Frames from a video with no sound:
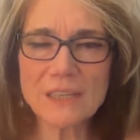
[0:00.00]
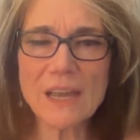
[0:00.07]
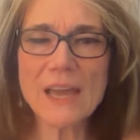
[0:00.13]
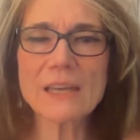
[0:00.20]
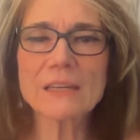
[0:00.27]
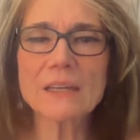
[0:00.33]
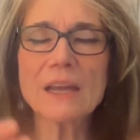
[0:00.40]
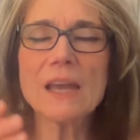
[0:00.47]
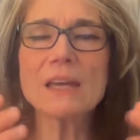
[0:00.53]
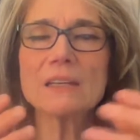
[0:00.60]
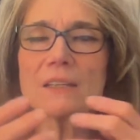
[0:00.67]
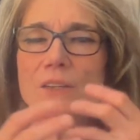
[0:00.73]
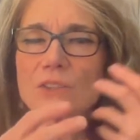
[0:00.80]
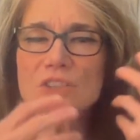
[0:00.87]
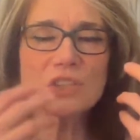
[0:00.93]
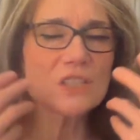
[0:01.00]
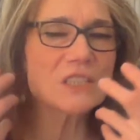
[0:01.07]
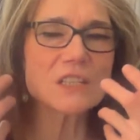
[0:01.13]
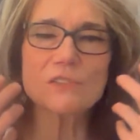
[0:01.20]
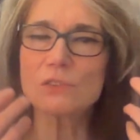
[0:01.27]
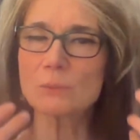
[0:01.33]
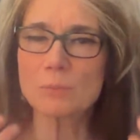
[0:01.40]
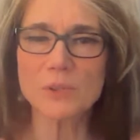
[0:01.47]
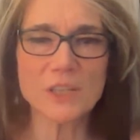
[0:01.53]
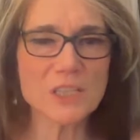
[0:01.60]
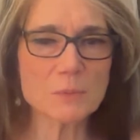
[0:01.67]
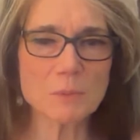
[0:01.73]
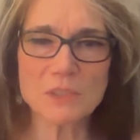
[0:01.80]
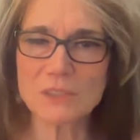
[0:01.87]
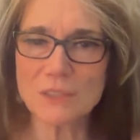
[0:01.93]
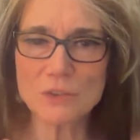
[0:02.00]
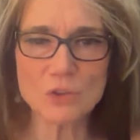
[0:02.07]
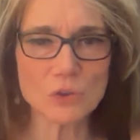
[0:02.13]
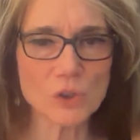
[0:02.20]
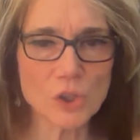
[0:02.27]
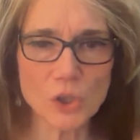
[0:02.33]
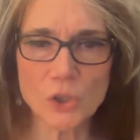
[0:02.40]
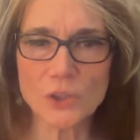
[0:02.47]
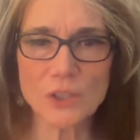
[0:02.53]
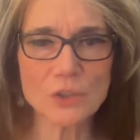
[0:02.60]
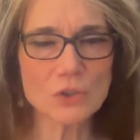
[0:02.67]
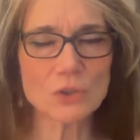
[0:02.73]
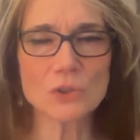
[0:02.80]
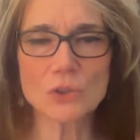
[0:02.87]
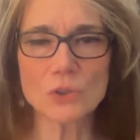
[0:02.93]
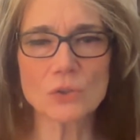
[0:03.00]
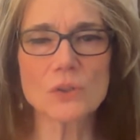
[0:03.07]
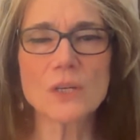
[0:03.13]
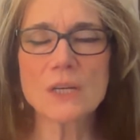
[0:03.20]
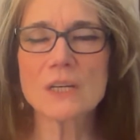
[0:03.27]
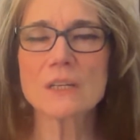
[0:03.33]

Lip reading: And there's just different placements that you'll learn as you do